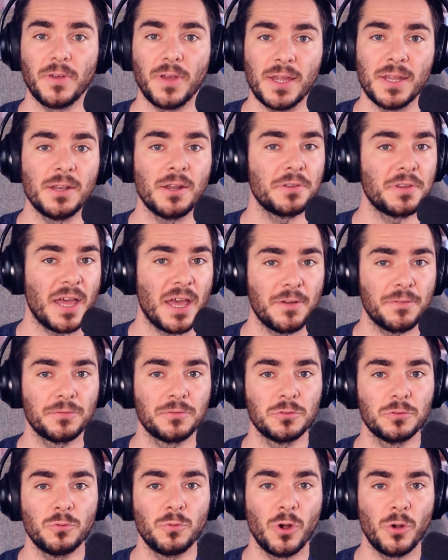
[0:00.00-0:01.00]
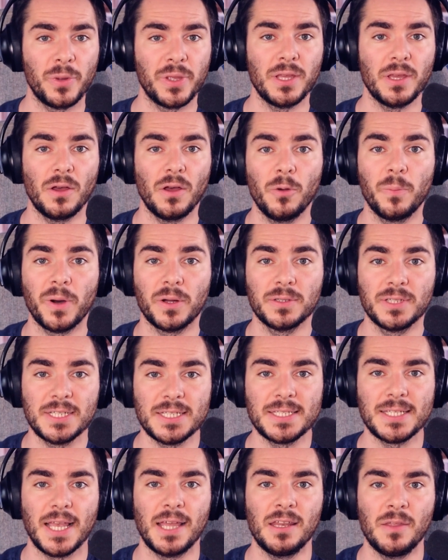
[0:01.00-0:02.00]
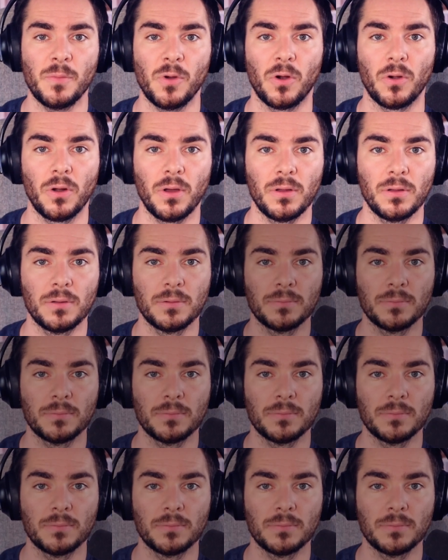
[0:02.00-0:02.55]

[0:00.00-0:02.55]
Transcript: and not have to worry about this anymore.